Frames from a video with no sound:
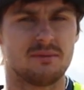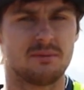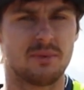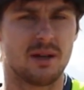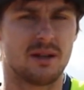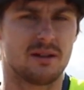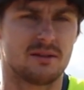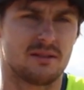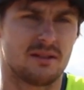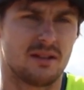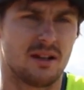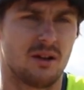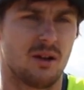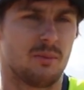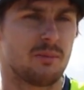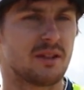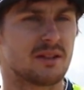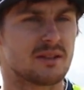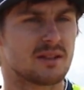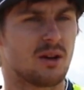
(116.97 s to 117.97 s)
but
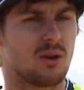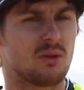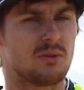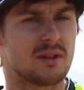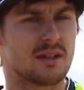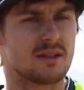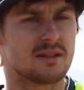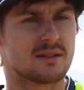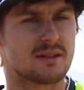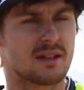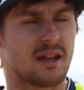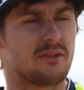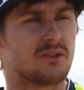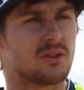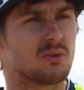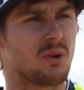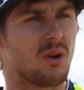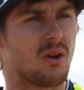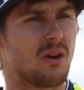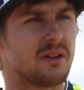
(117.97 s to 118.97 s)
I've been told that it's safe
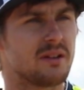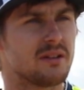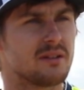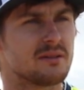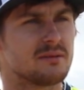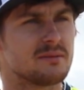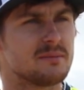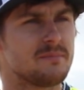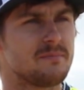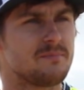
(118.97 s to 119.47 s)
to ride, and